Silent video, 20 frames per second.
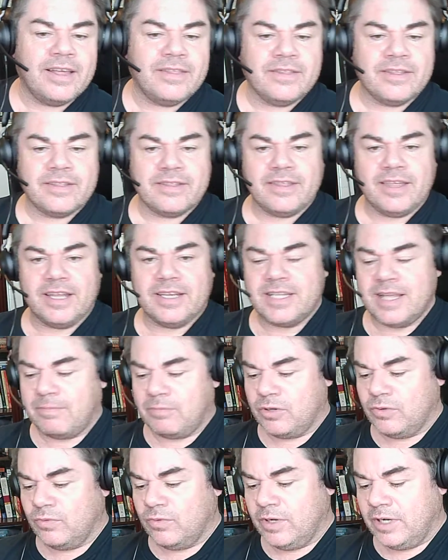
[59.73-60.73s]
this
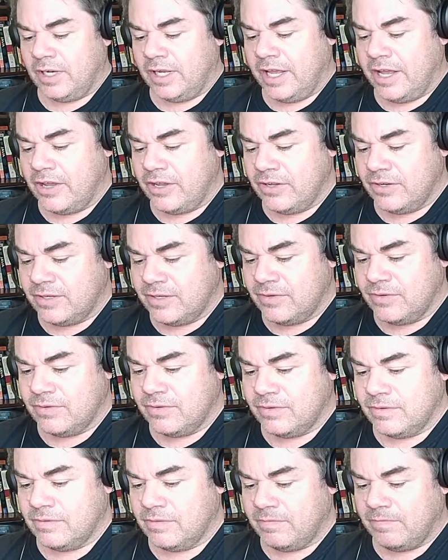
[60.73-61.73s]
adapter will allow you
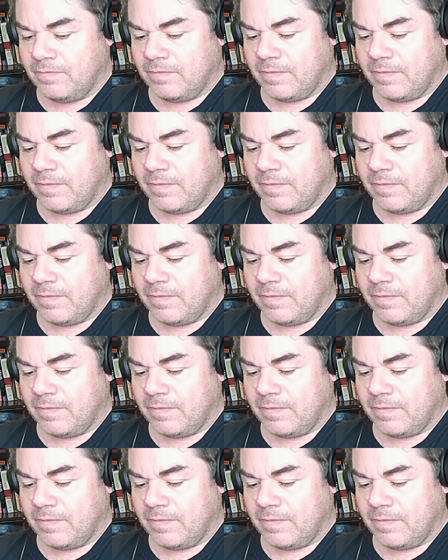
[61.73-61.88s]
to